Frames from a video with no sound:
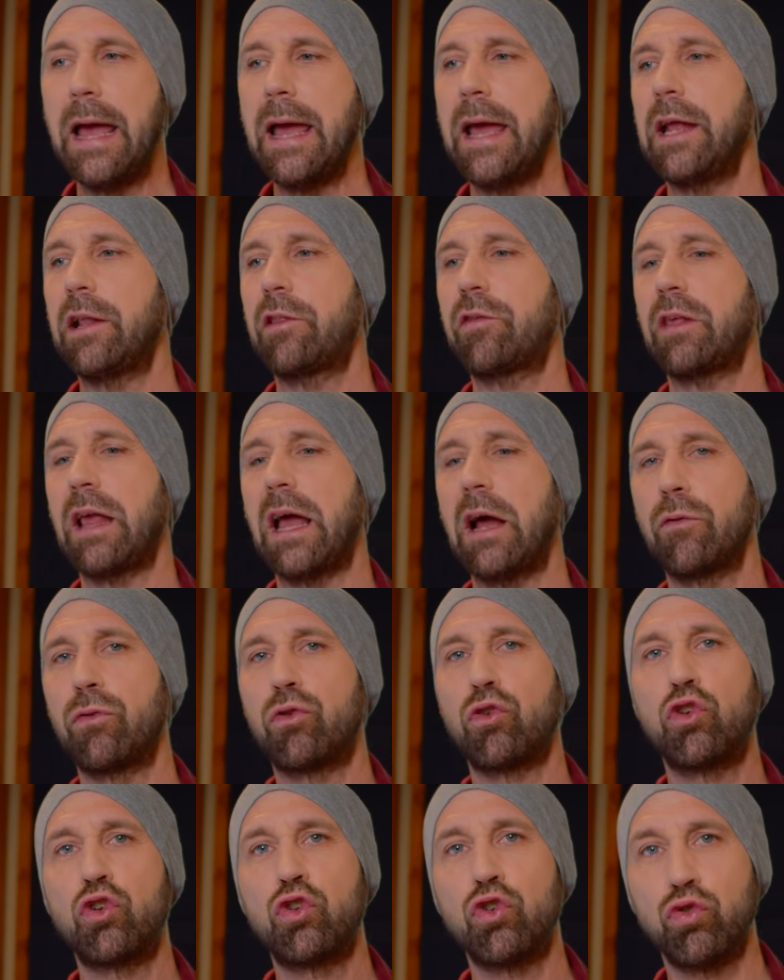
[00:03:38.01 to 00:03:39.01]
It sounds
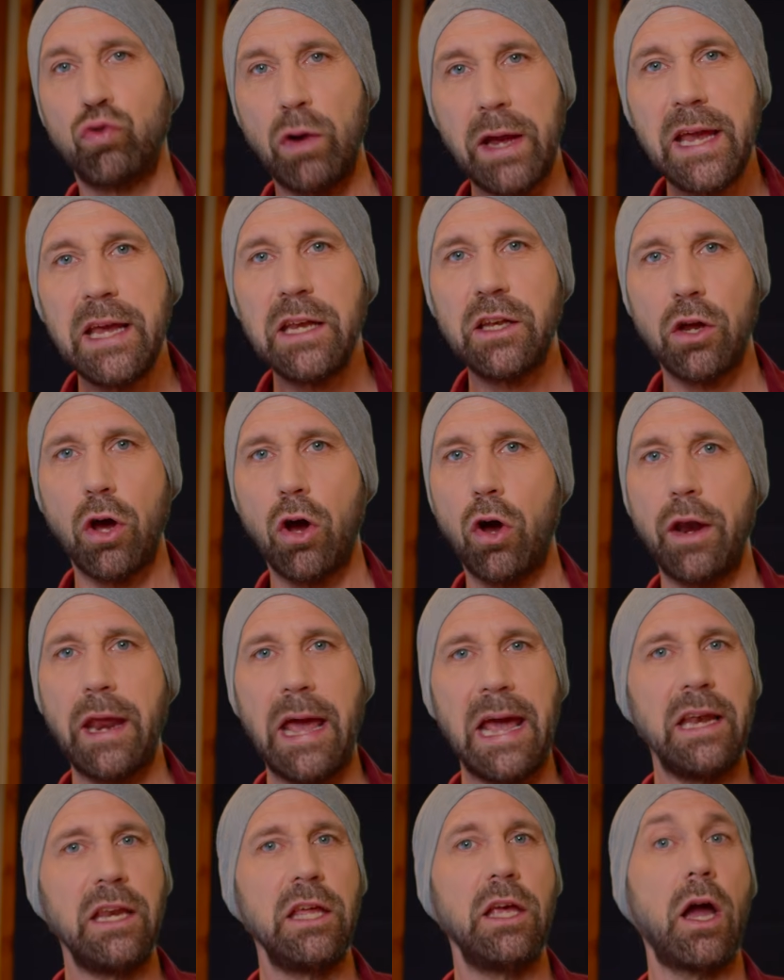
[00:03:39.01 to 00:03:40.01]
great on
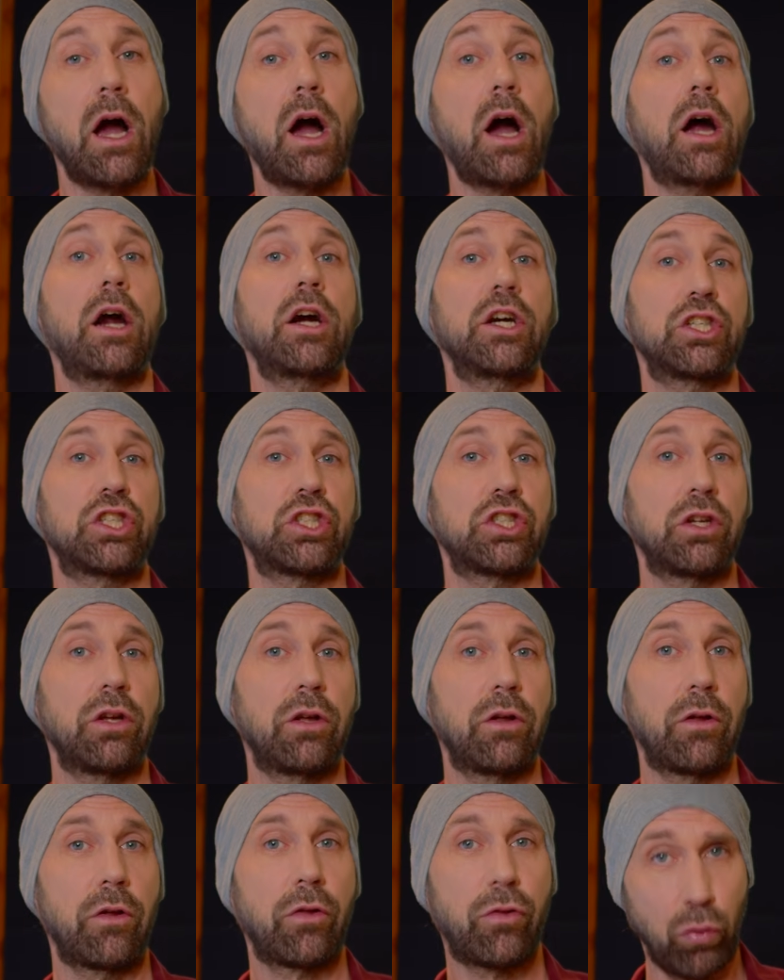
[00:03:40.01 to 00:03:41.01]
any harsh
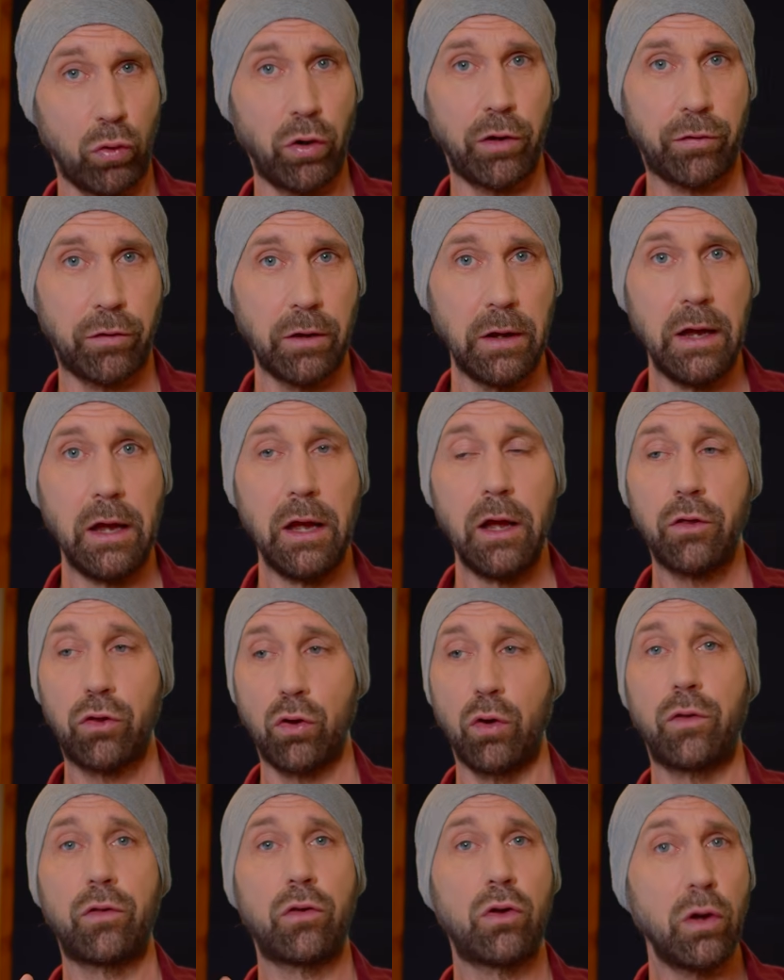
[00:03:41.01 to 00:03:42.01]
source.
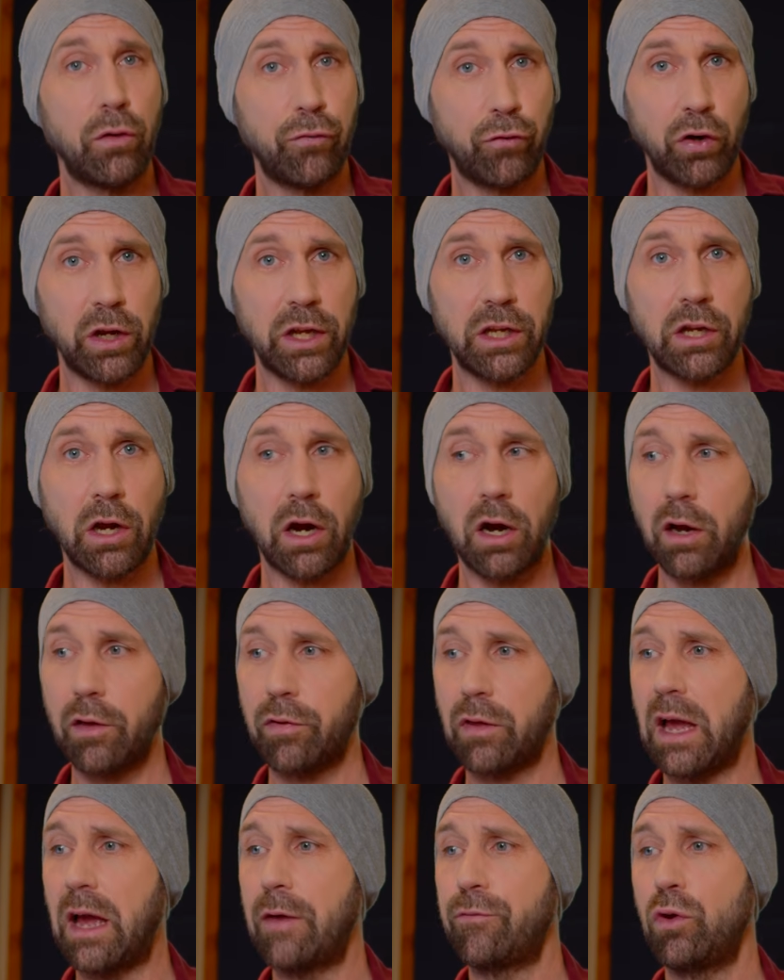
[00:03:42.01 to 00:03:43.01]
So it's good for
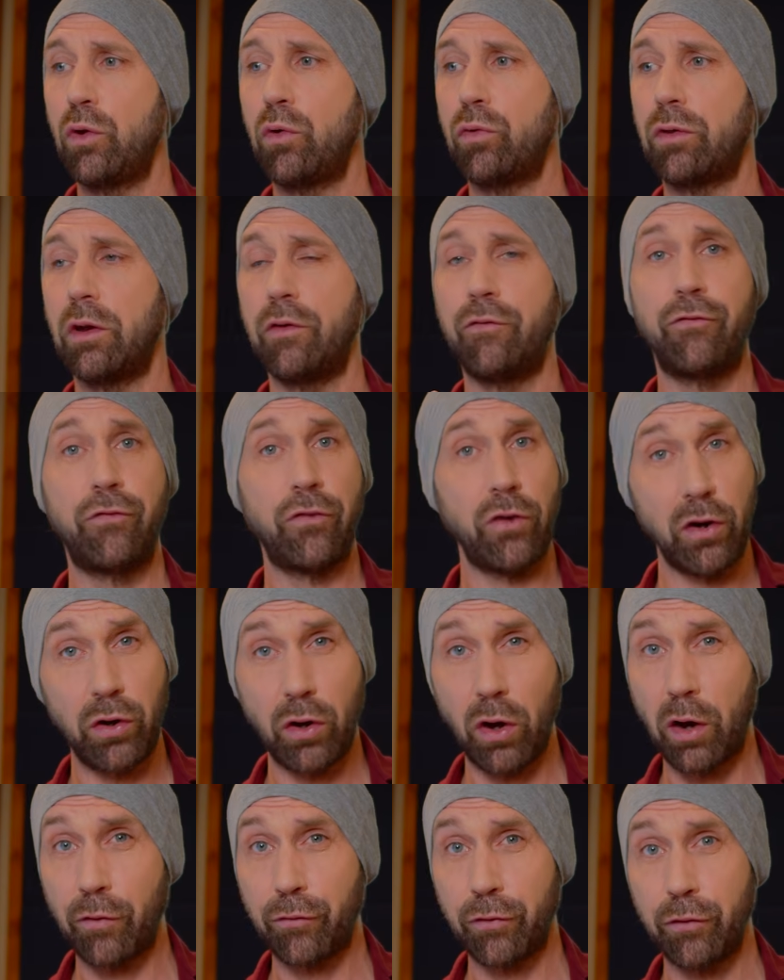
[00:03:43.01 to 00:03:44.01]
guitars. I've used it very
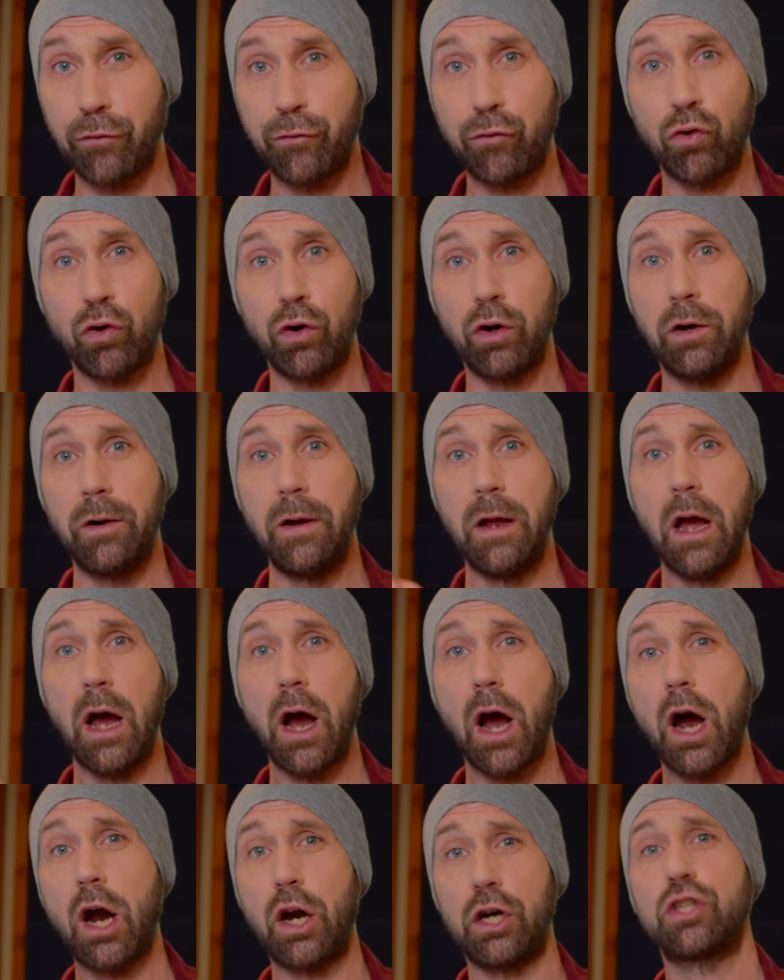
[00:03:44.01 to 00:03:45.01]
often for
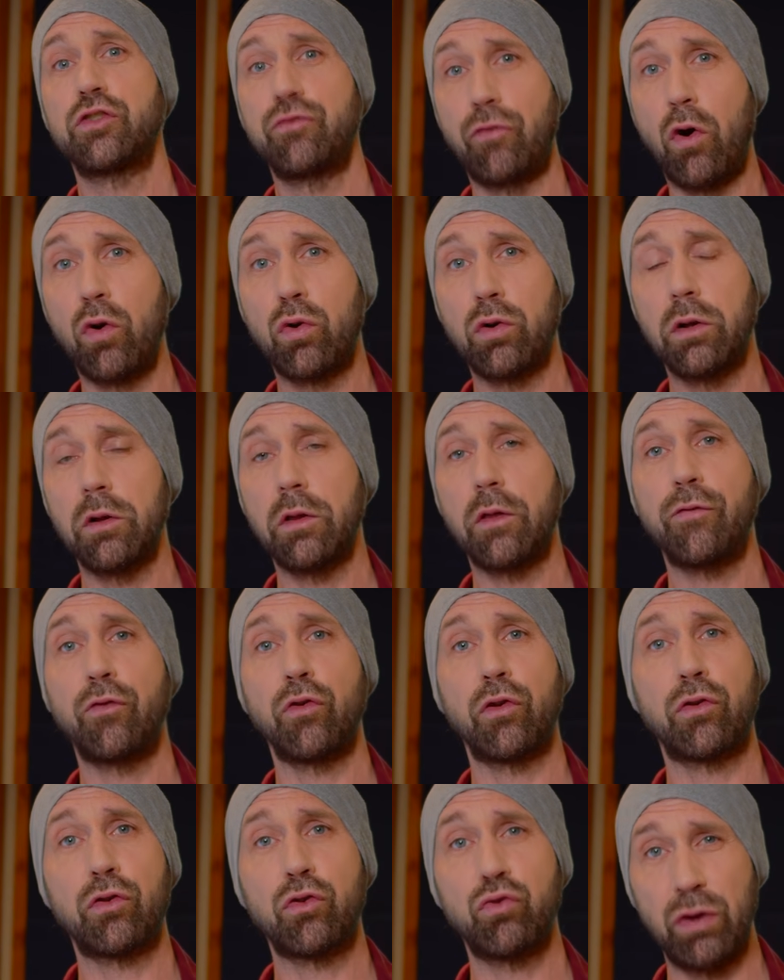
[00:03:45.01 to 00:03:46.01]
harsh vocals,
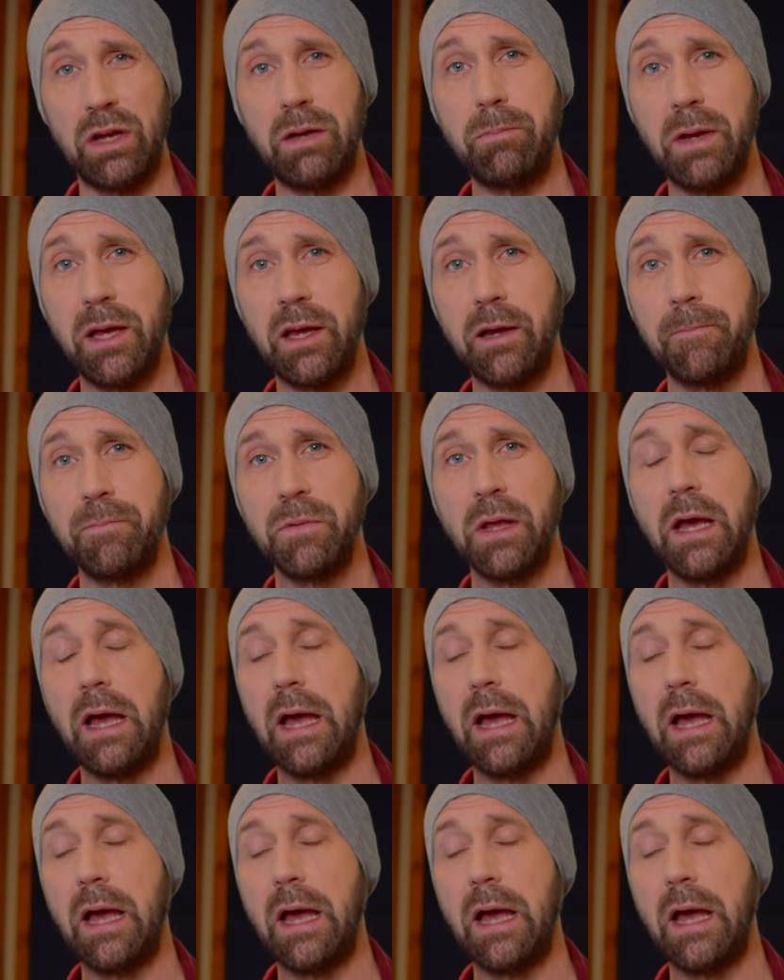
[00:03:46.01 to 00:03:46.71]
for screaming.